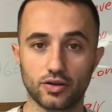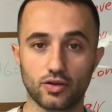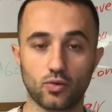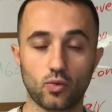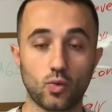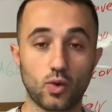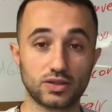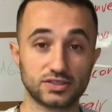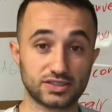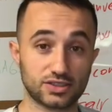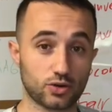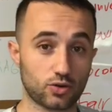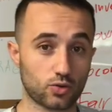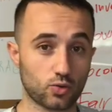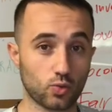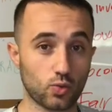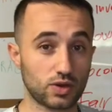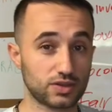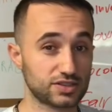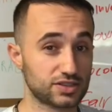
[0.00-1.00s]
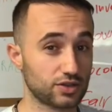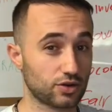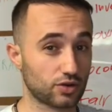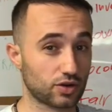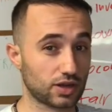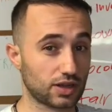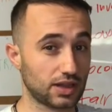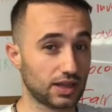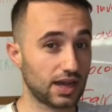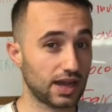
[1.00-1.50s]
once your
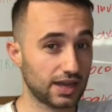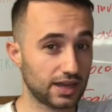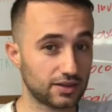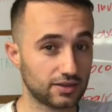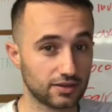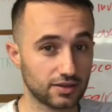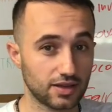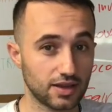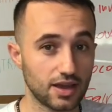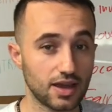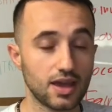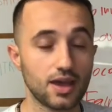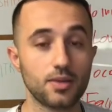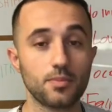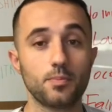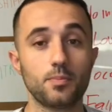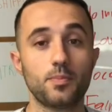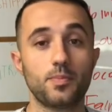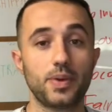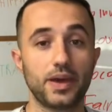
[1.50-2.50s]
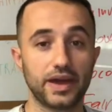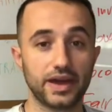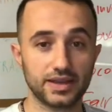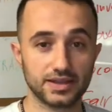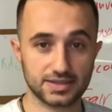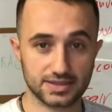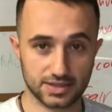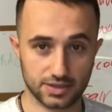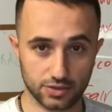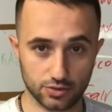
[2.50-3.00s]
client
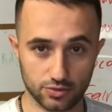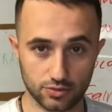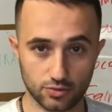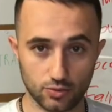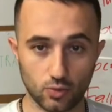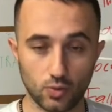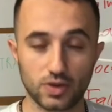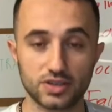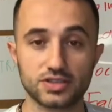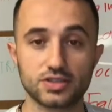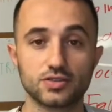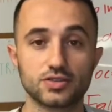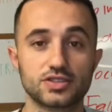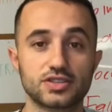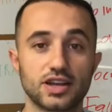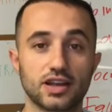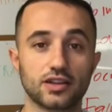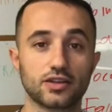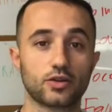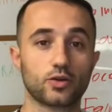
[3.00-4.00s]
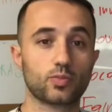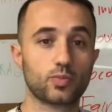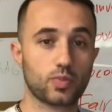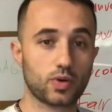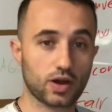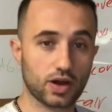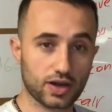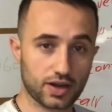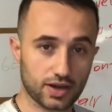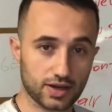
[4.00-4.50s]
pays you, once you sell your
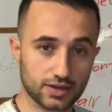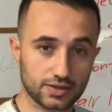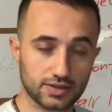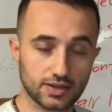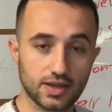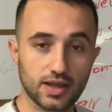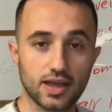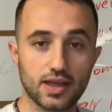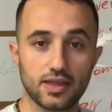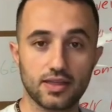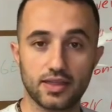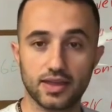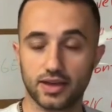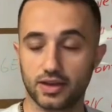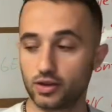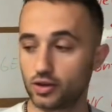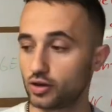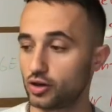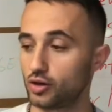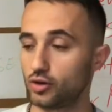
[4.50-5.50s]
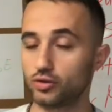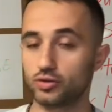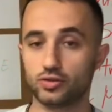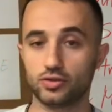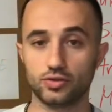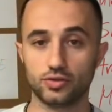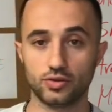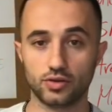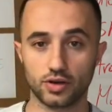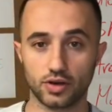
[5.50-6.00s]
product, then you go
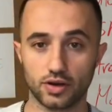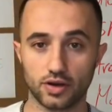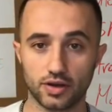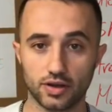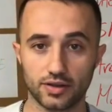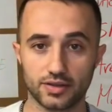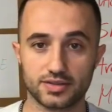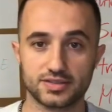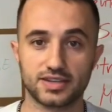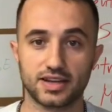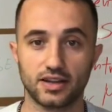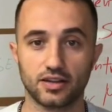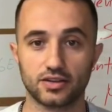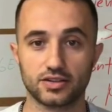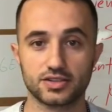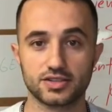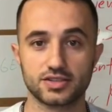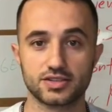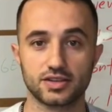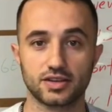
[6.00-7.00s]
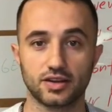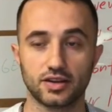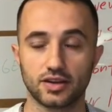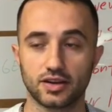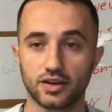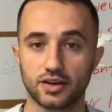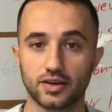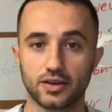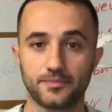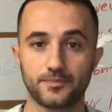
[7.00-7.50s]
to the seller's
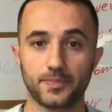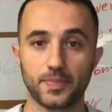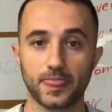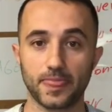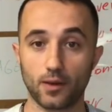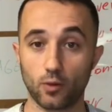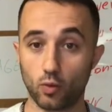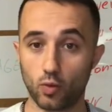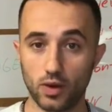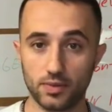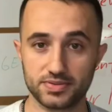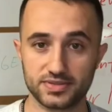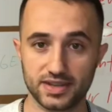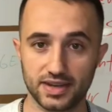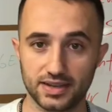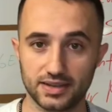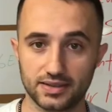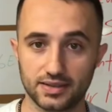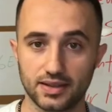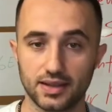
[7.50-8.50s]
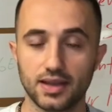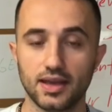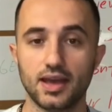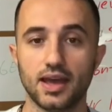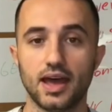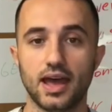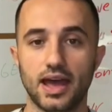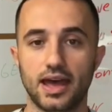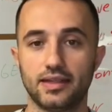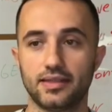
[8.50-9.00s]
website,
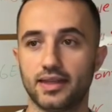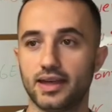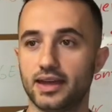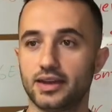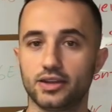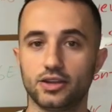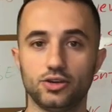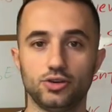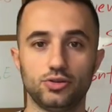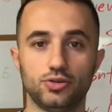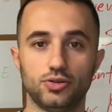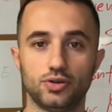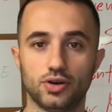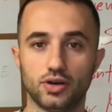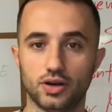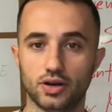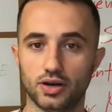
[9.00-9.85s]
and then you